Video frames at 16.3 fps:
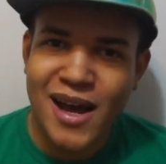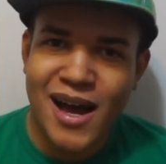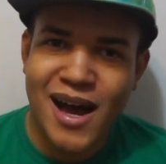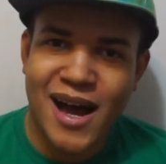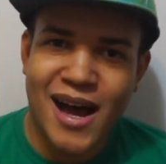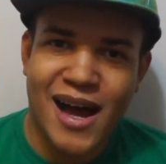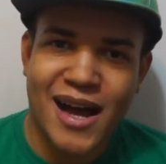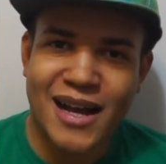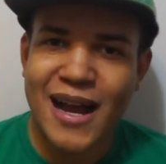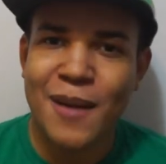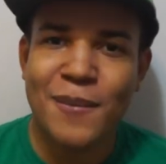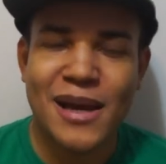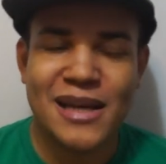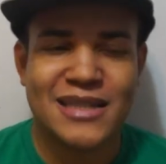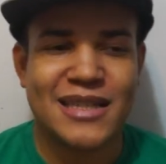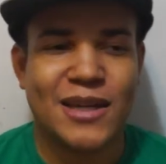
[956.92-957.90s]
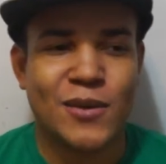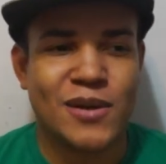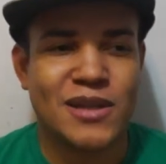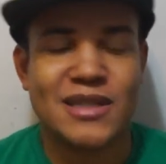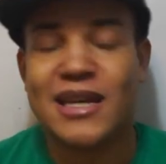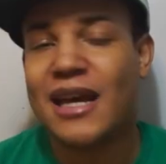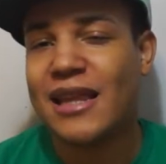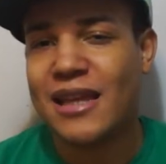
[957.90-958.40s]
uh, combat
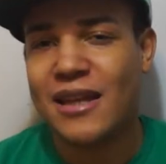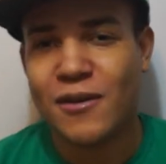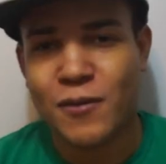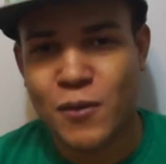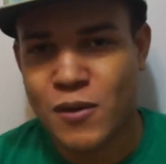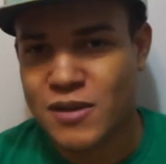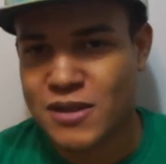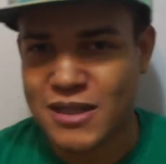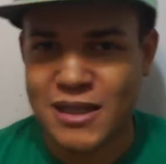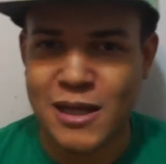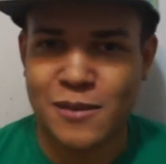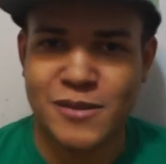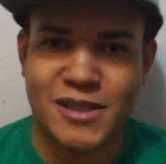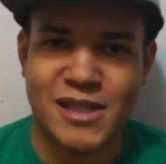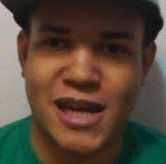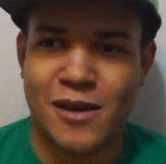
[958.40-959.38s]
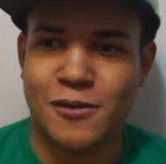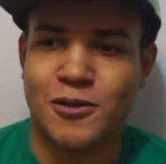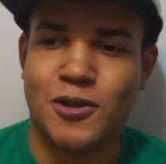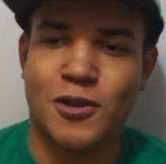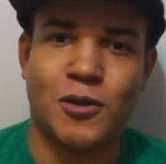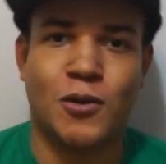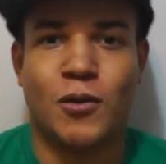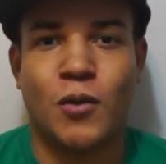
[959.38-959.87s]
sequence and then of course it comes down
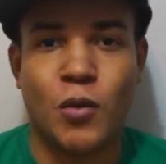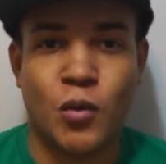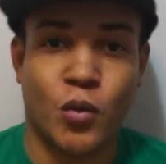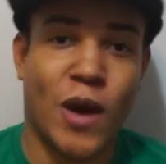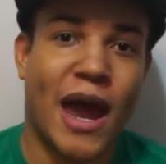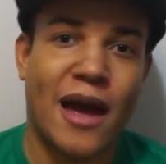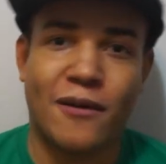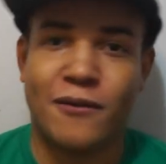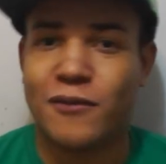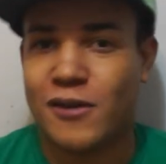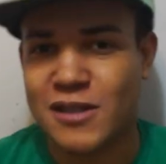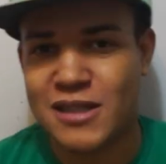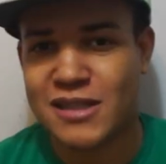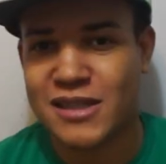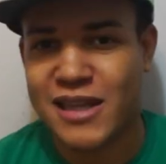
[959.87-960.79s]
to Raph versus